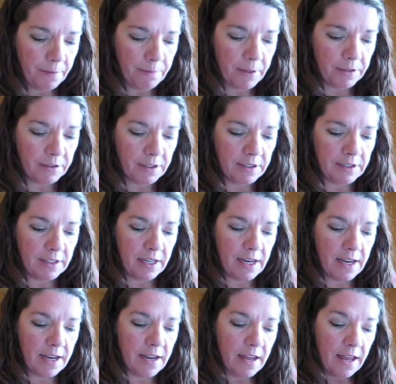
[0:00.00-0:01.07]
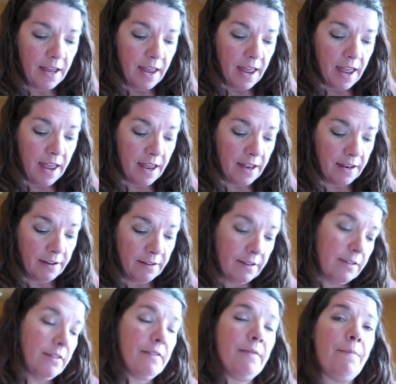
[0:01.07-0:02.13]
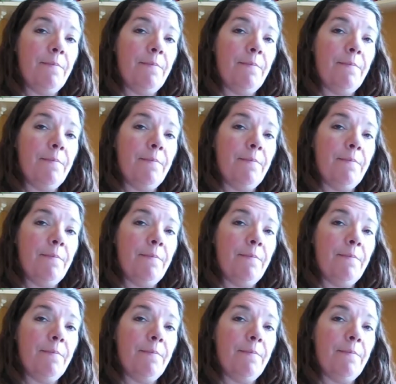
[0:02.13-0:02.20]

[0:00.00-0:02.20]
built a city, and